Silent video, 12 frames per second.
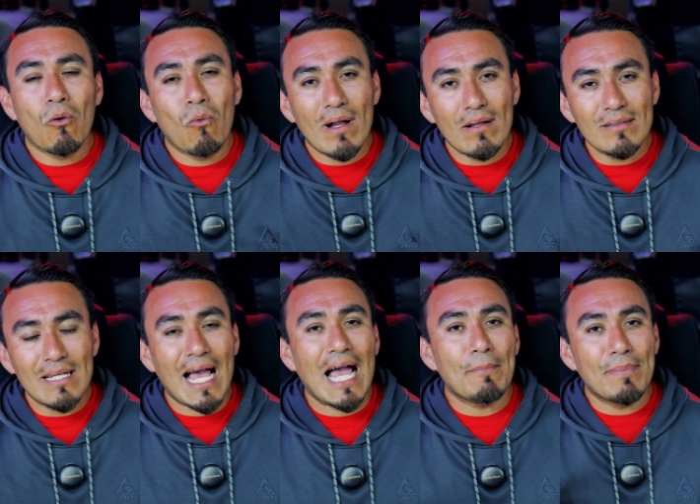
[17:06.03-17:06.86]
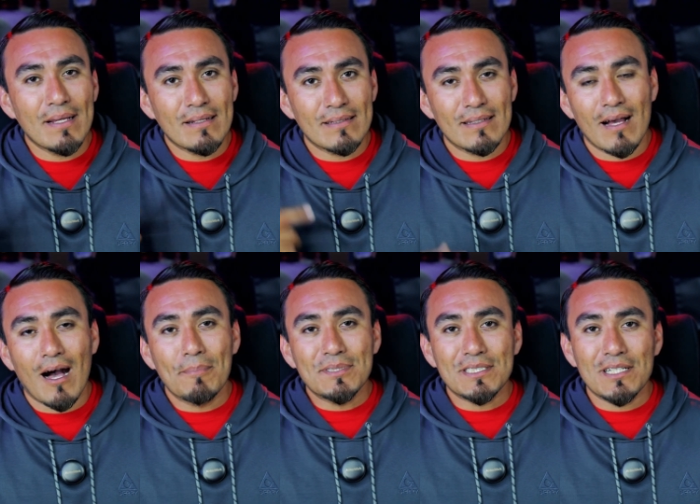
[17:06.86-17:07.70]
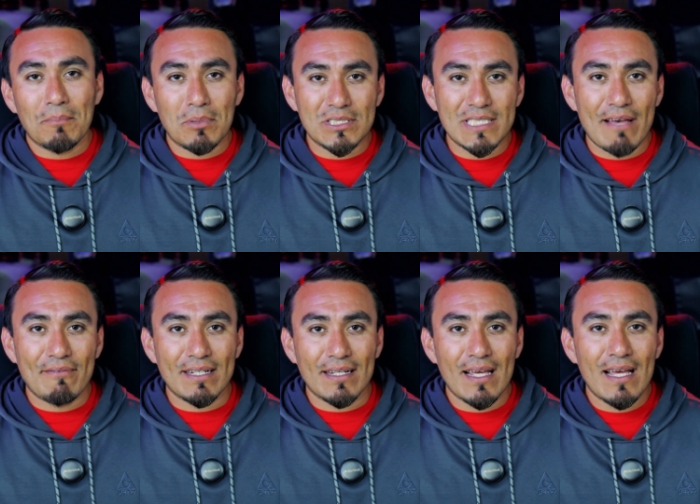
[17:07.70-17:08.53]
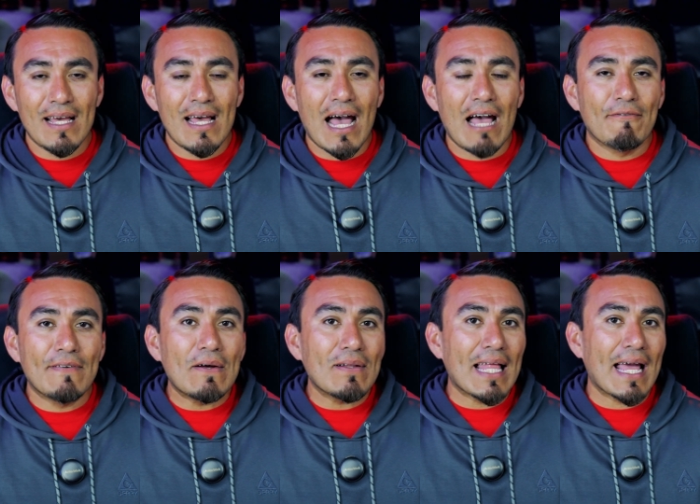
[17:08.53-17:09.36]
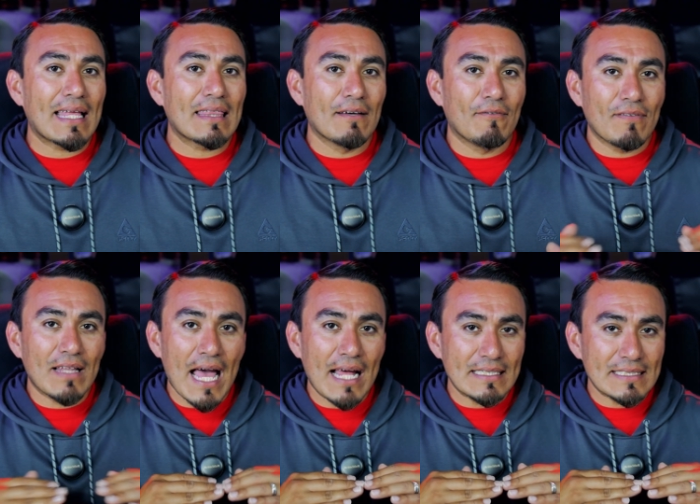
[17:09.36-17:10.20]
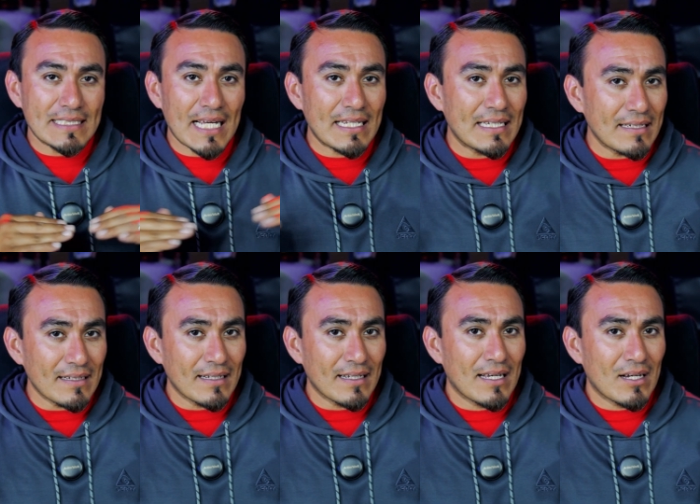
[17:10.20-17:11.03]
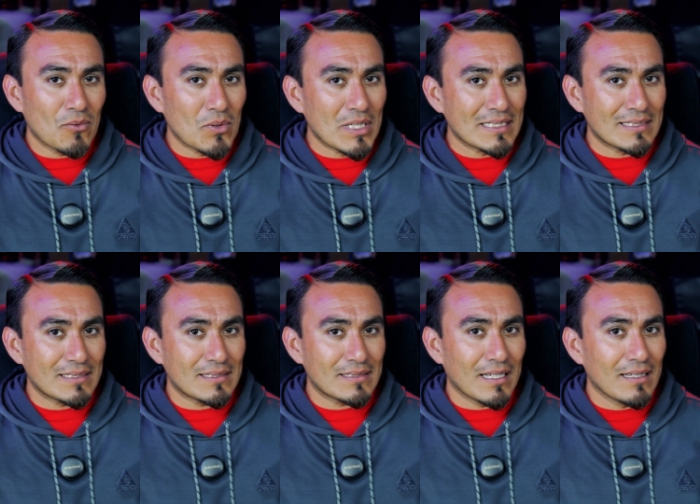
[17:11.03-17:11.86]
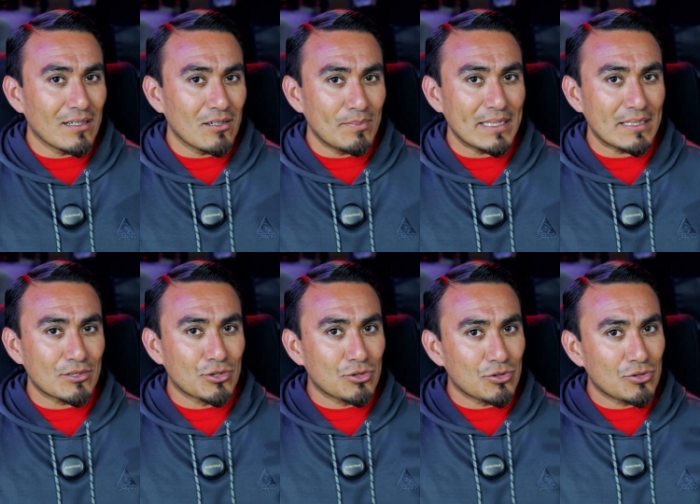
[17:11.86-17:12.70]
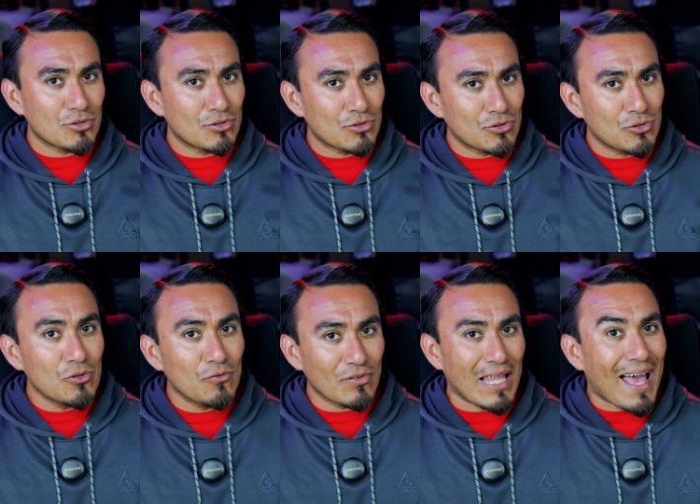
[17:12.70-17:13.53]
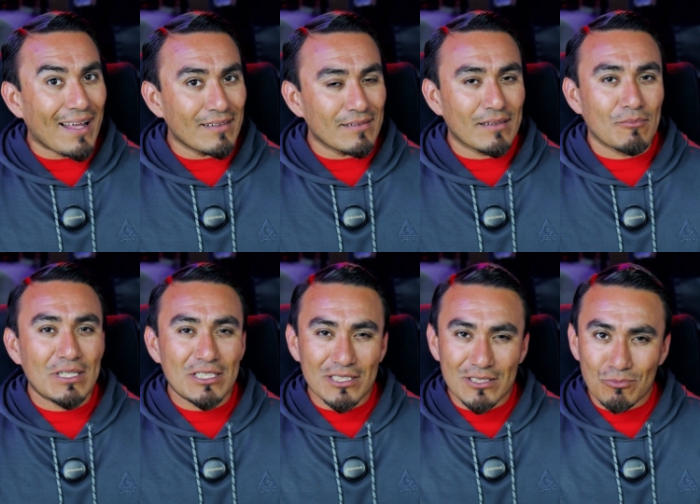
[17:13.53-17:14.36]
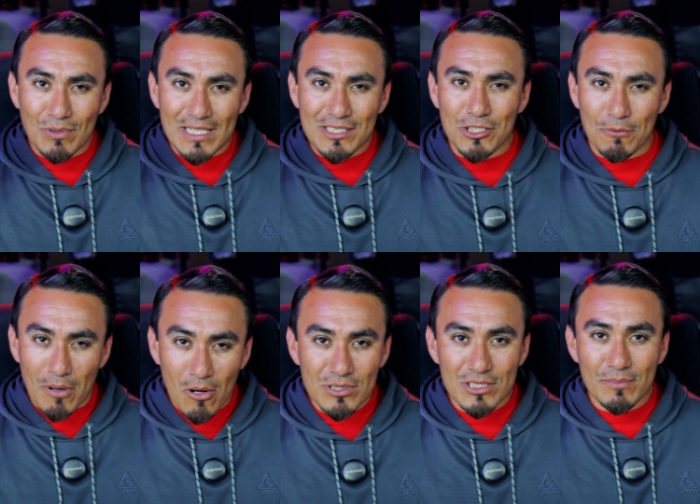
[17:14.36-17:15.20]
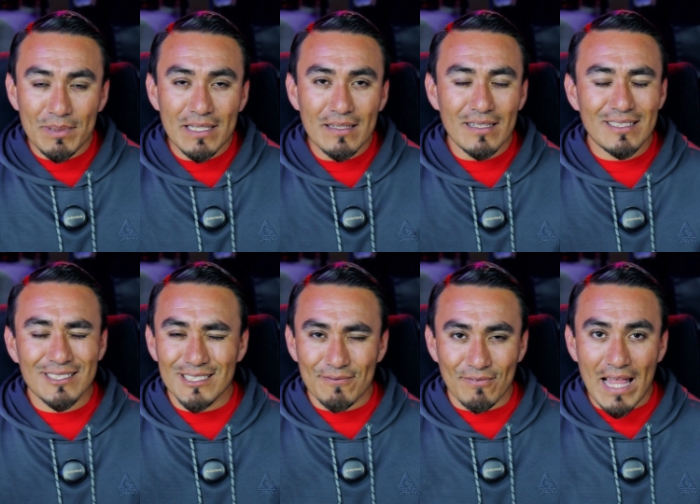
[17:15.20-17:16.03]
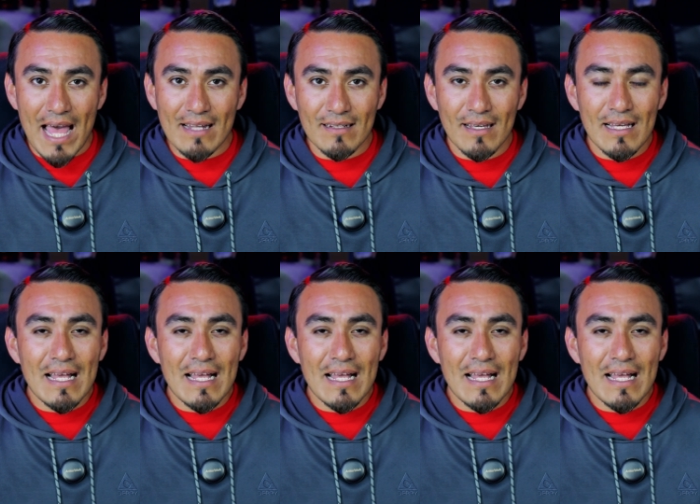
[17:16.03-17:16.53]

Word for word: Well, I picked option number seven. I felt like the flat setting was a little bit too flat, which is what it's supposed to be, just flat.